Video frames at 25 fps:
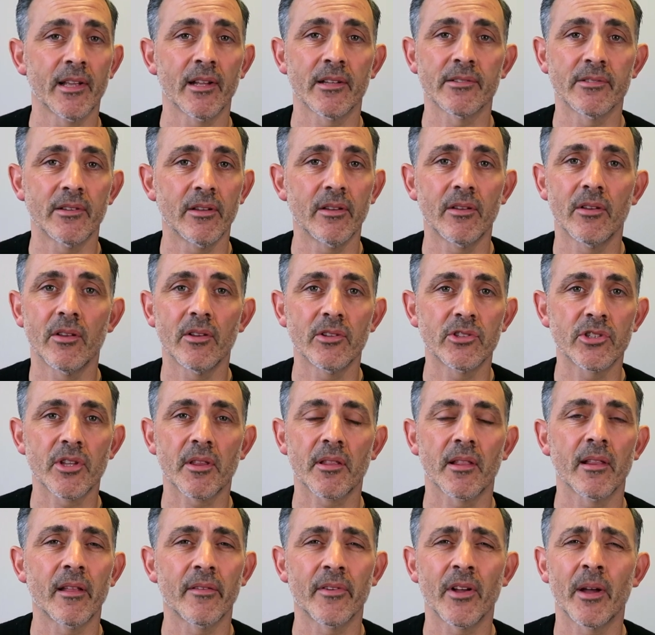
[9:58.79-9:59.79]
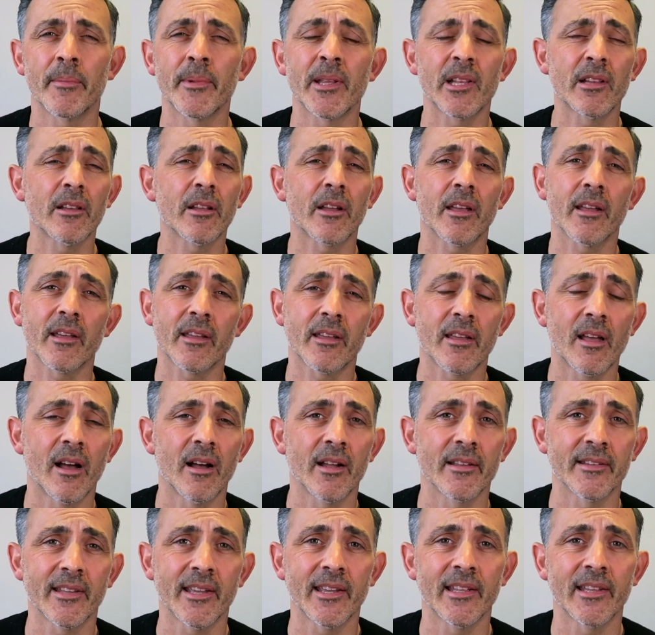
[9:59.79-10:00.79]
I just love it. I mean, look at
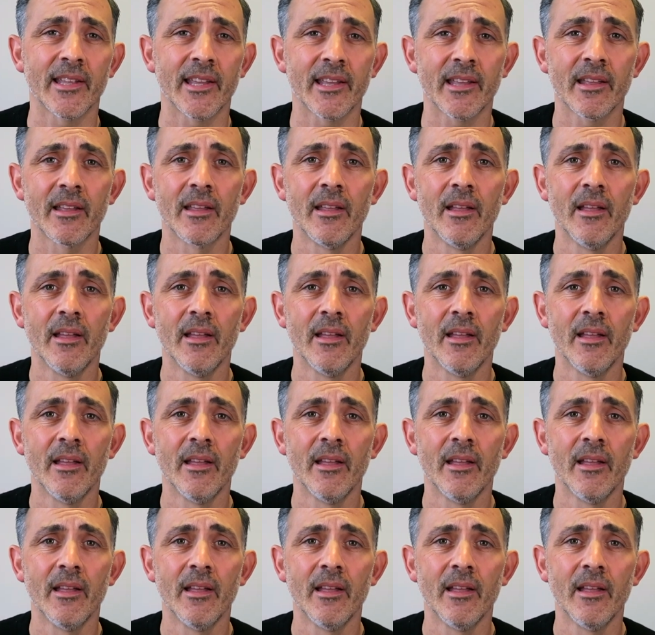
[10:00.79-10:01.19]
Cardini.